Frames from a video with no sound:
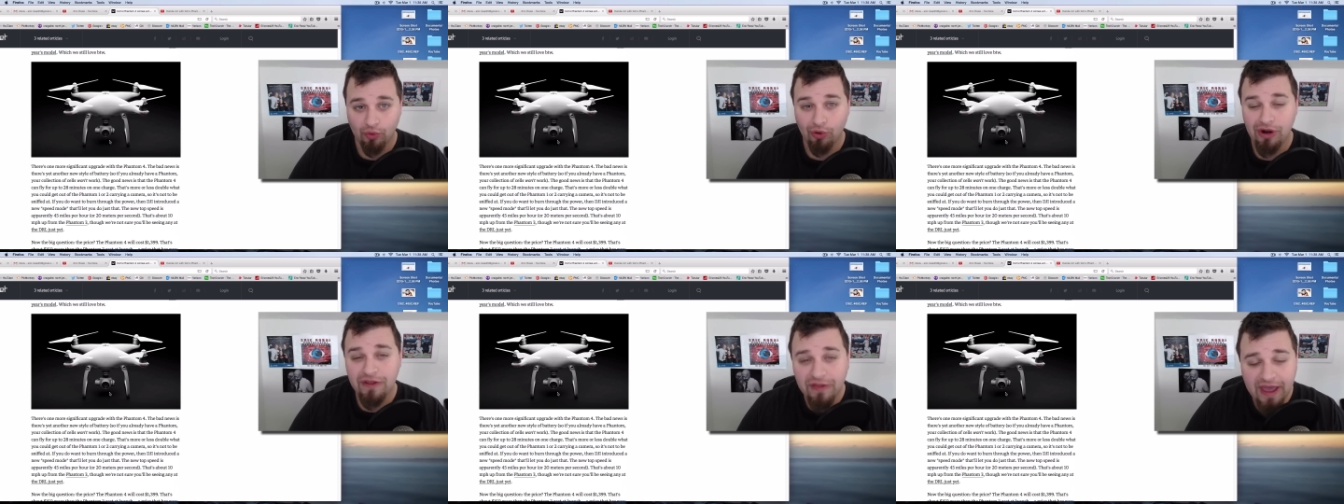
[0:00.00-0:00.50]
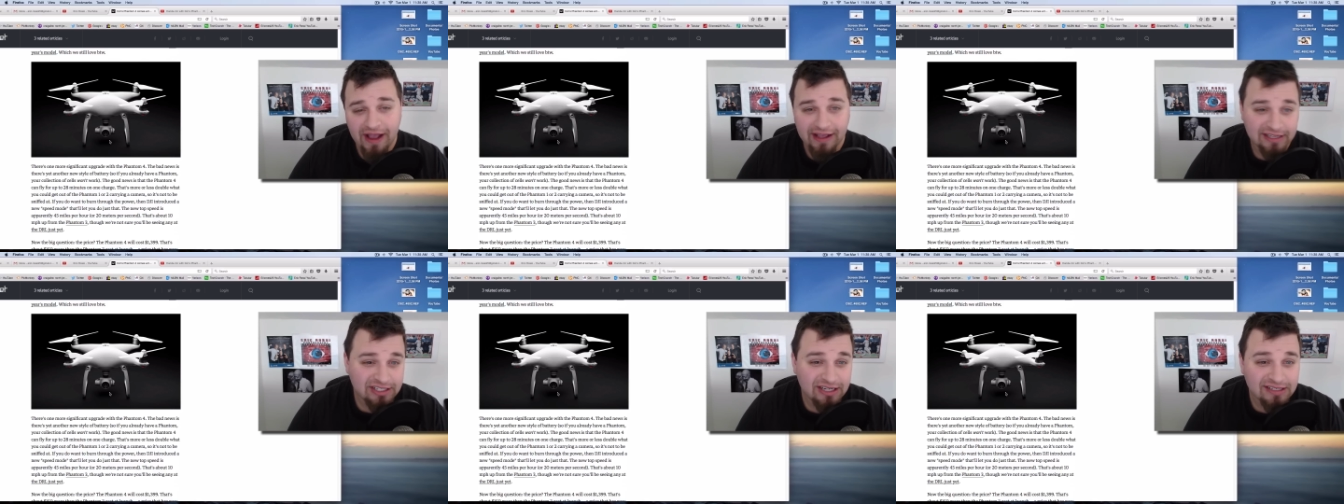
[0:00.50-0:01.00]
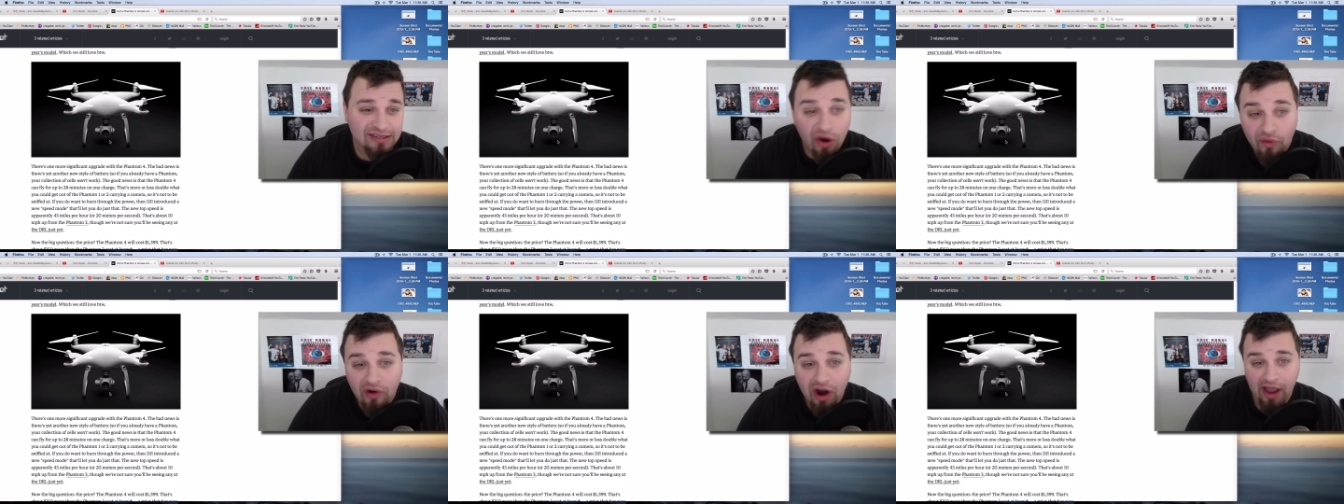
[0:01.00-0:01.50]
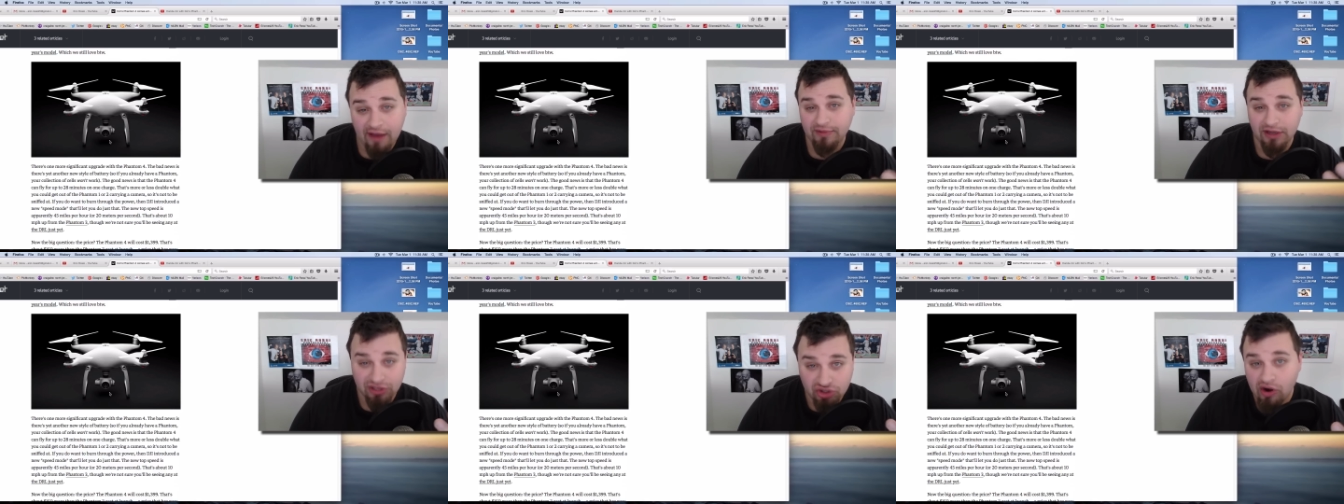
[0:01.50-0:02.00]
Or do you think it's just overhyped
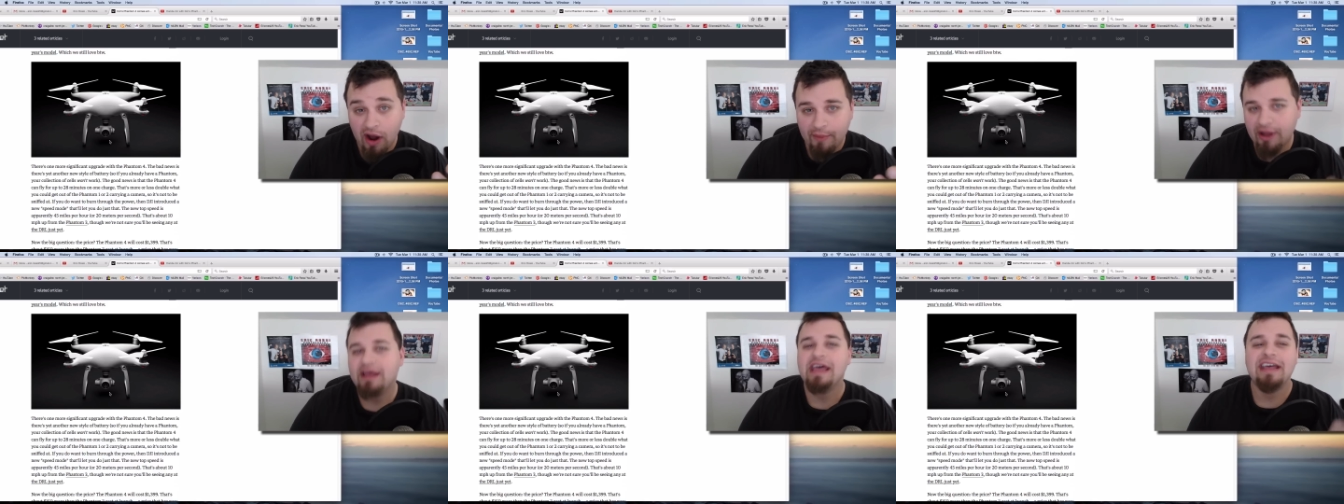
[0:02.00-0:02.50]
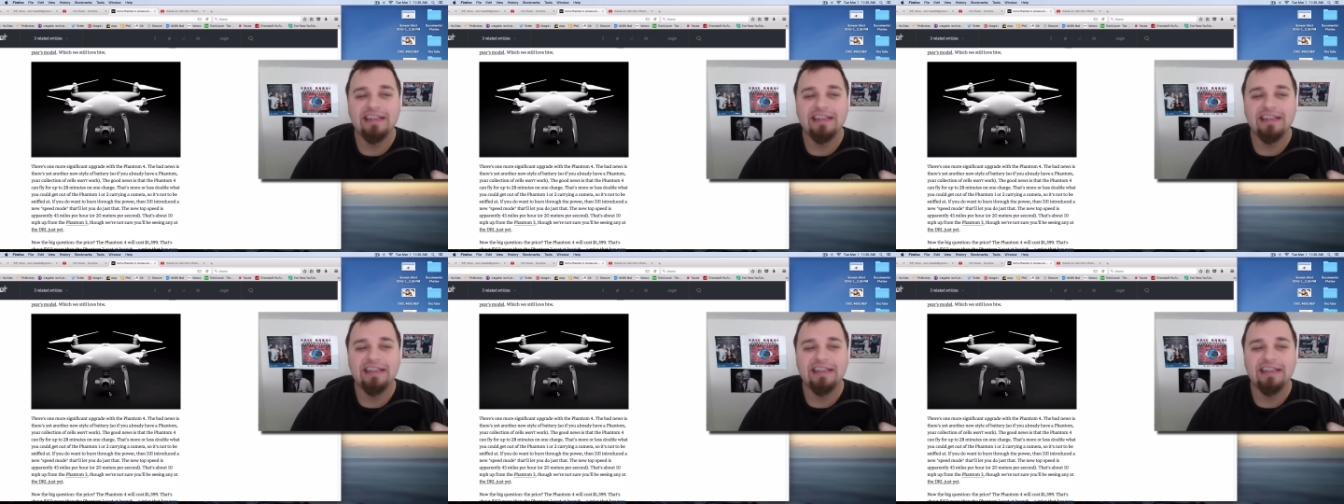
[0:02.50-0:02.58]
drama?